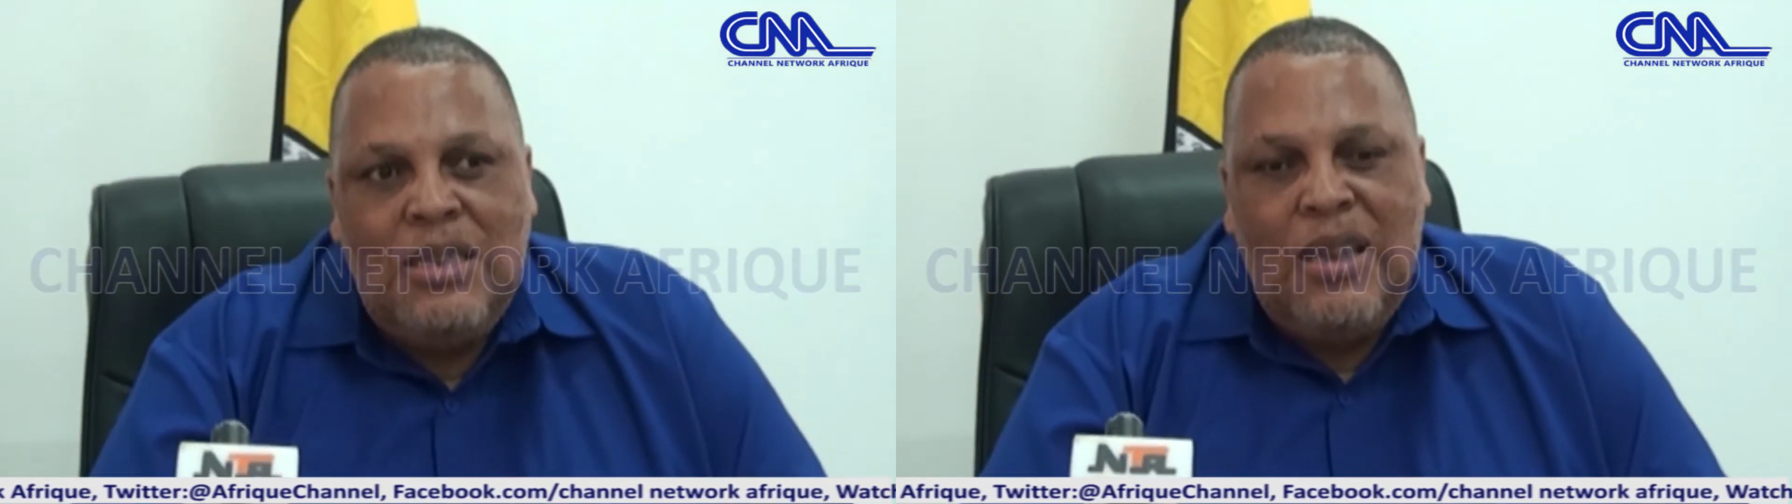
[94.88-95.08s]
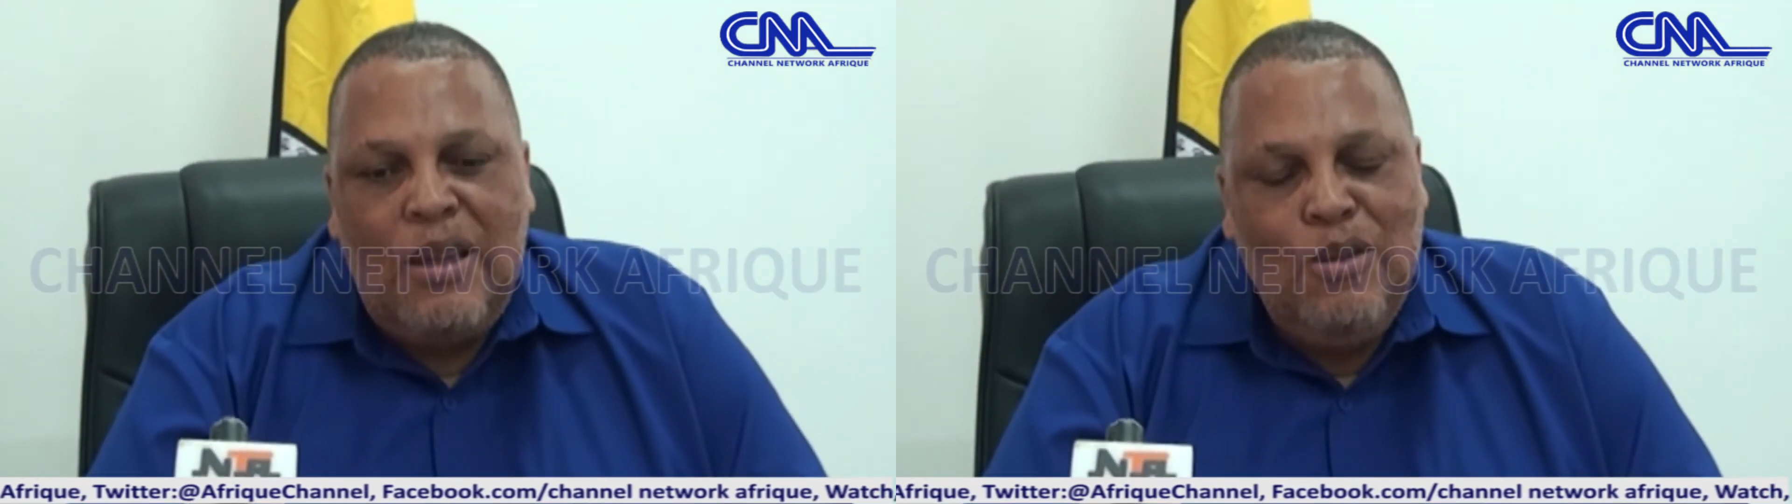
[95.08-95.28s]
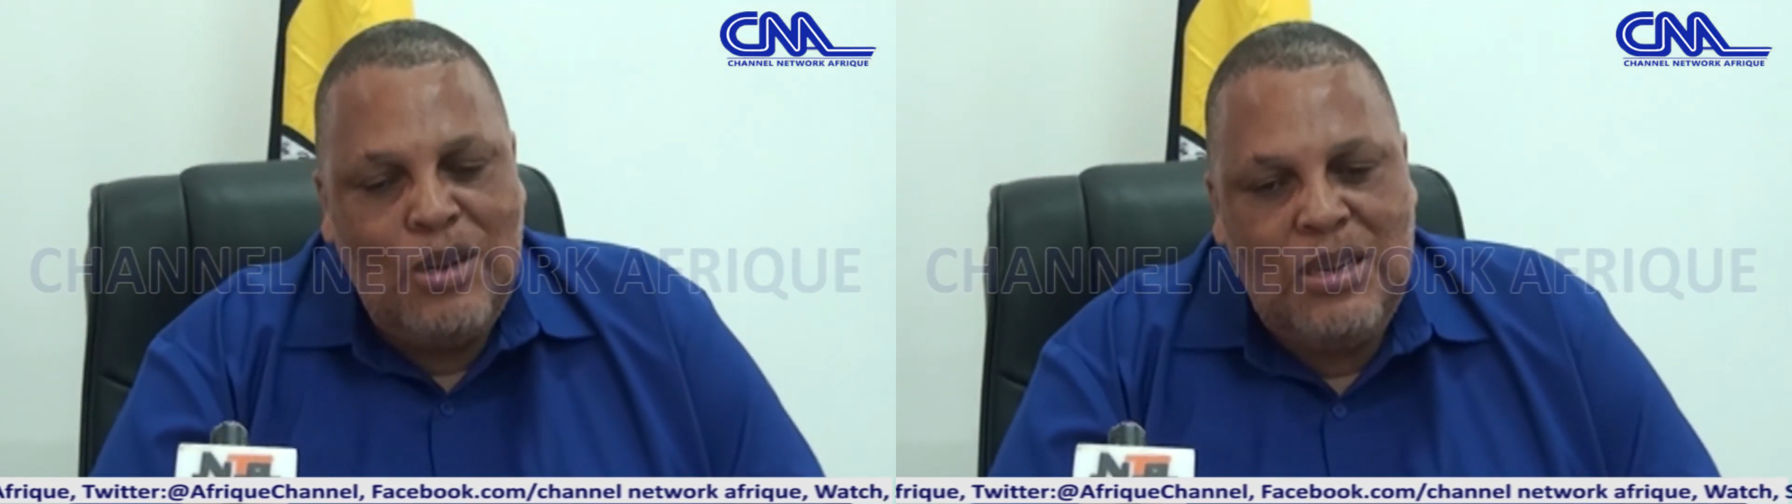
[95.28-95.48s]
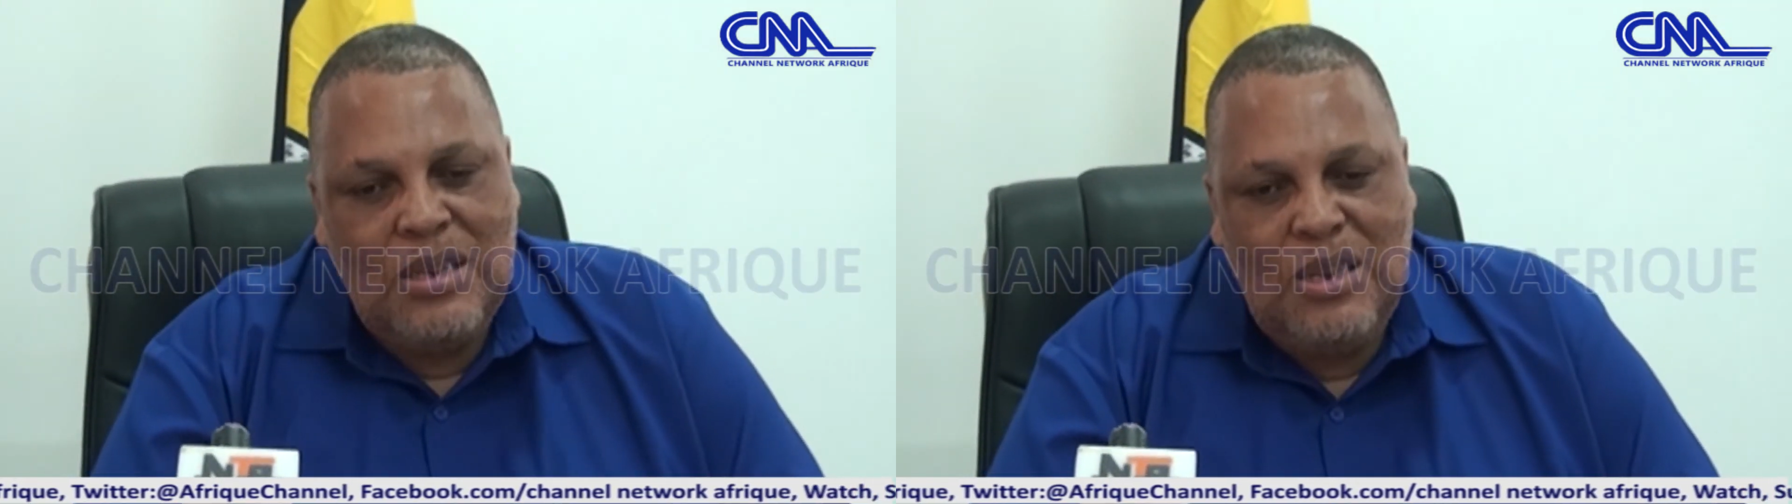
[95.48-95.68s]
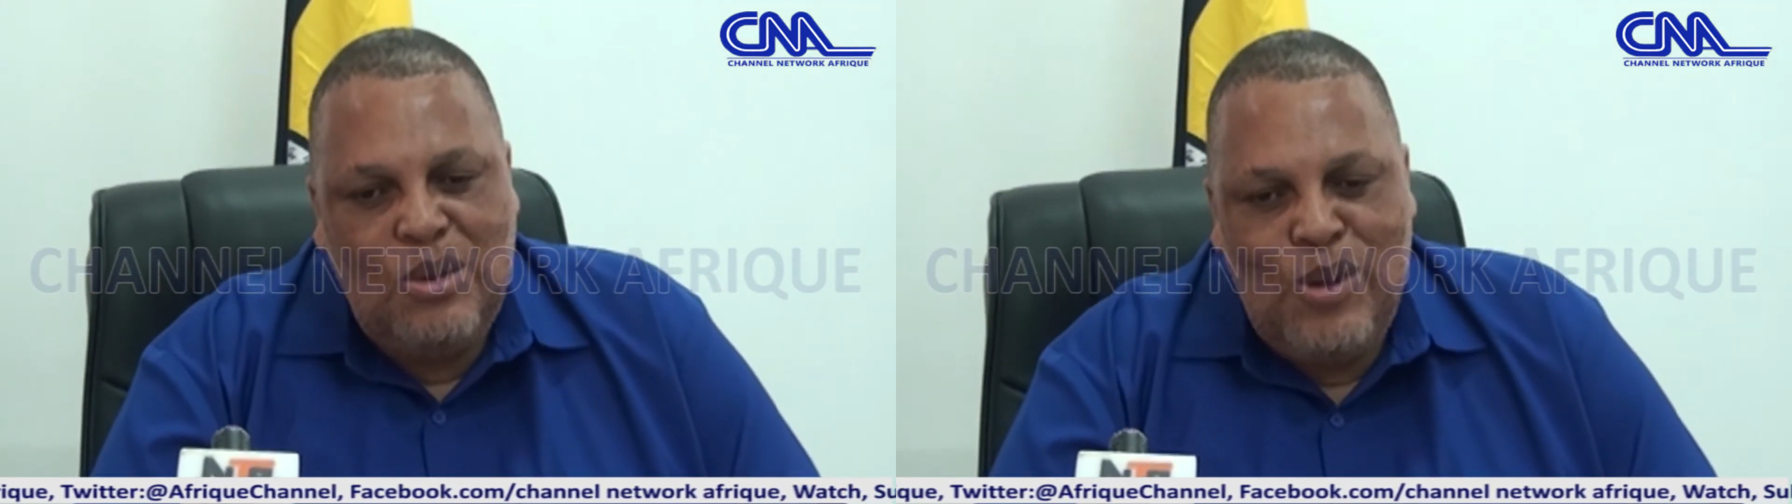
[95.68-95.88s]
security
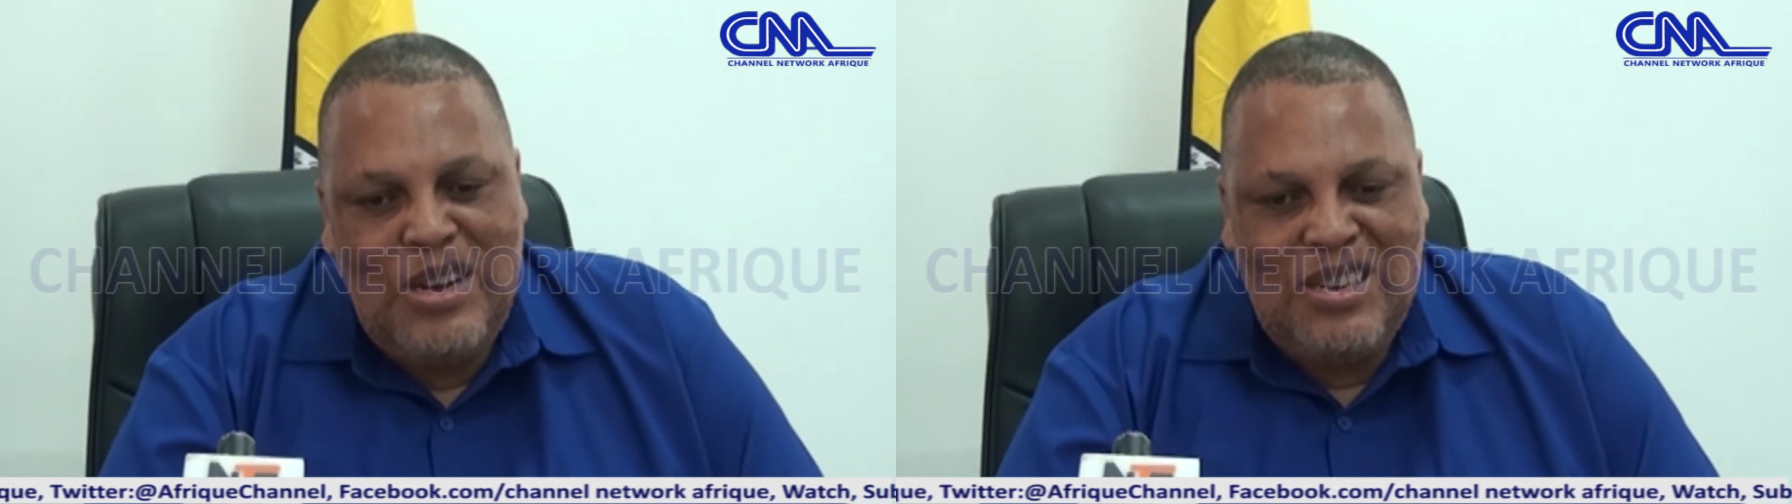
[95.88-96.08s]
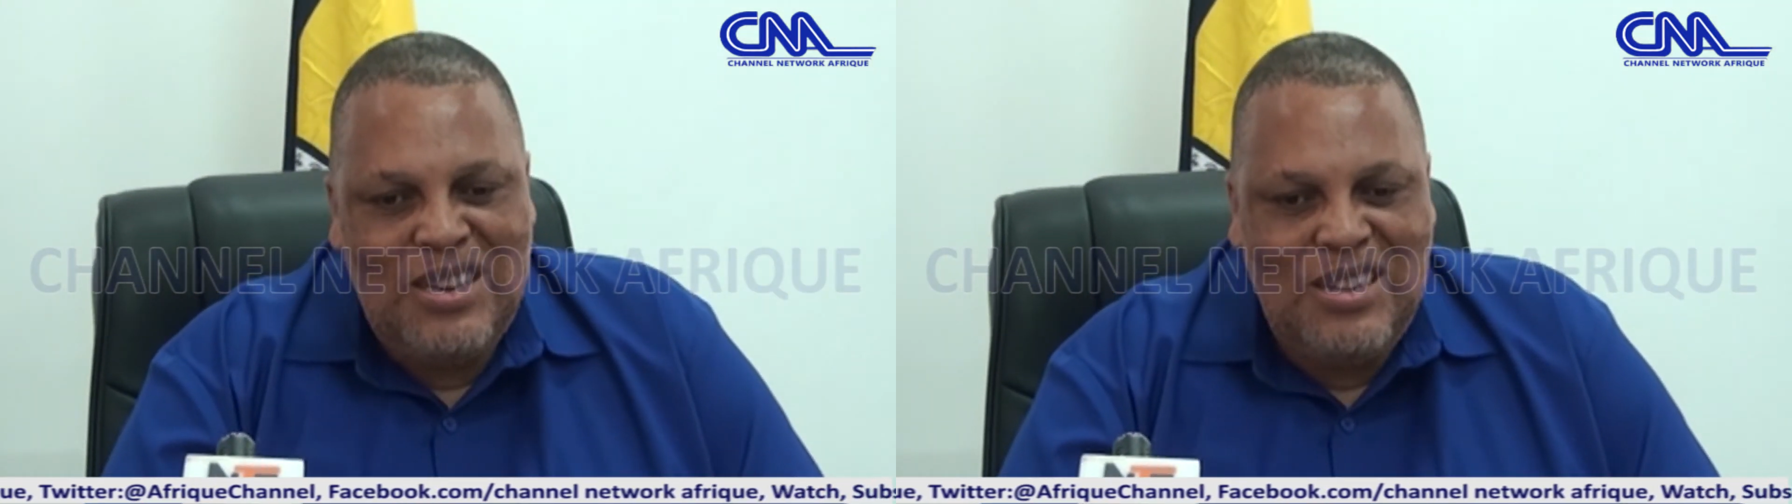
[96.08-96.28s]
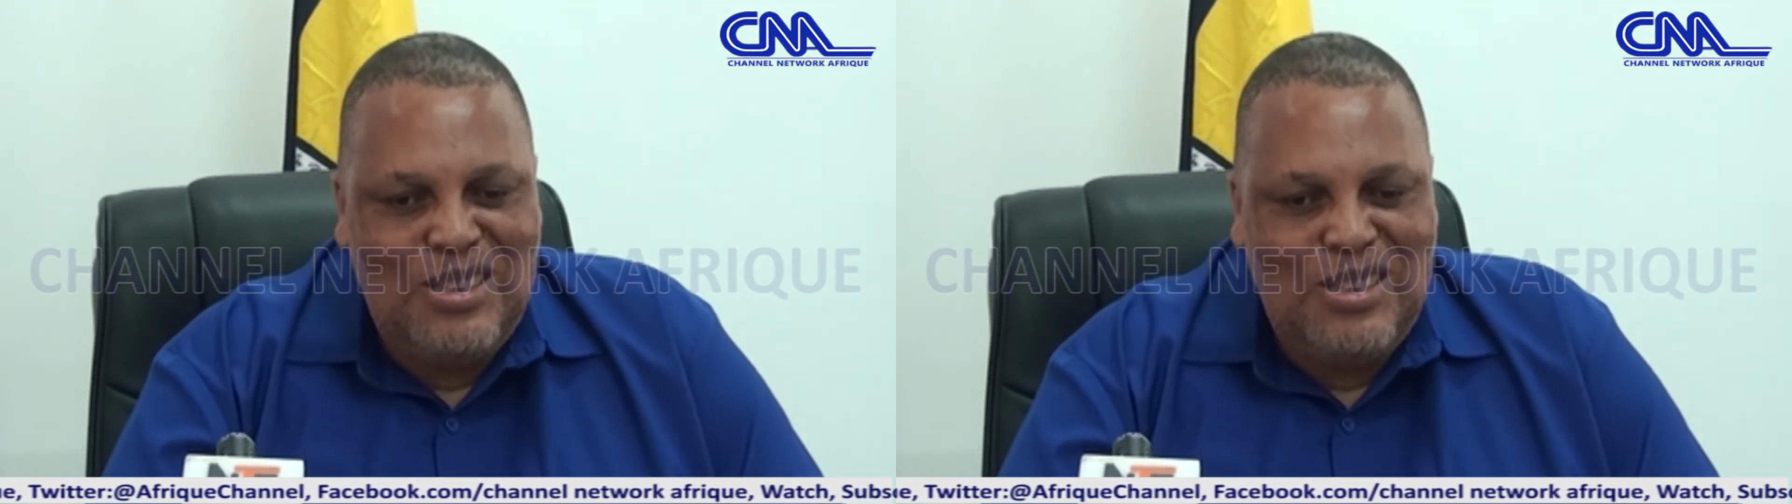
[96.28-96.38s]
situation